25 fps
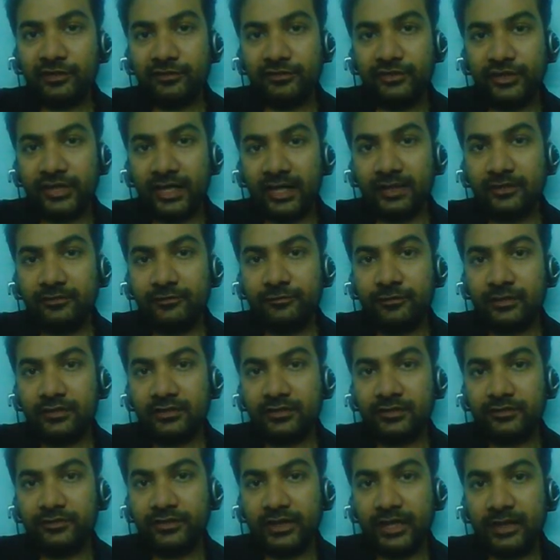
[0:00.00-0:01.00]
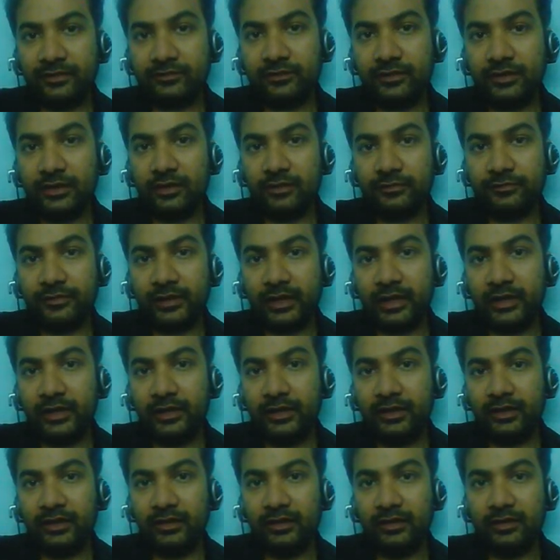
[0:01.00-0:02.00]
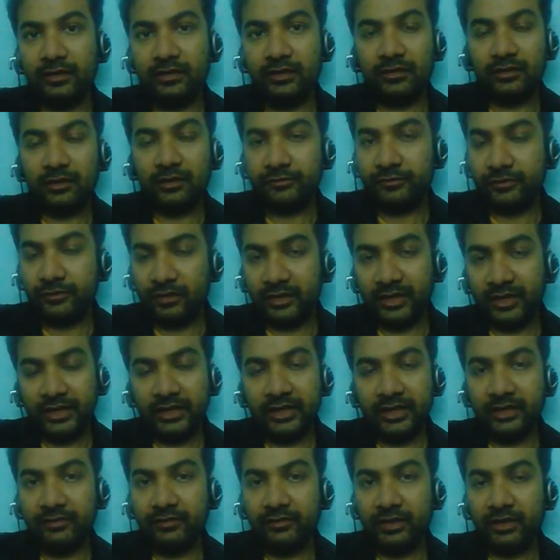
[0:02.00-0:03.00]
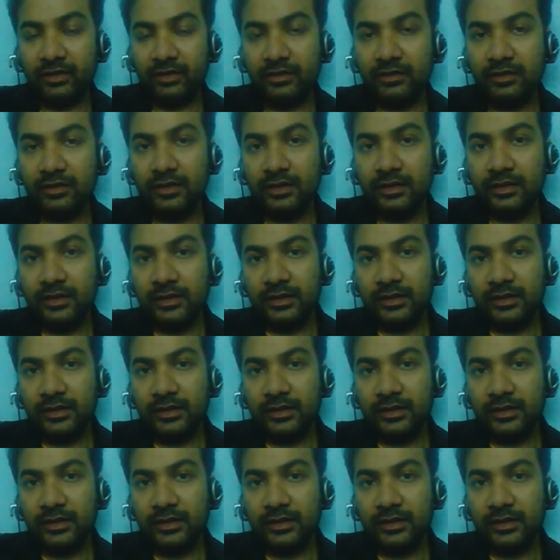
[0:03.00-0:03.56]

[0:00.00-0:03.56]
1st of January of any year, of any given year,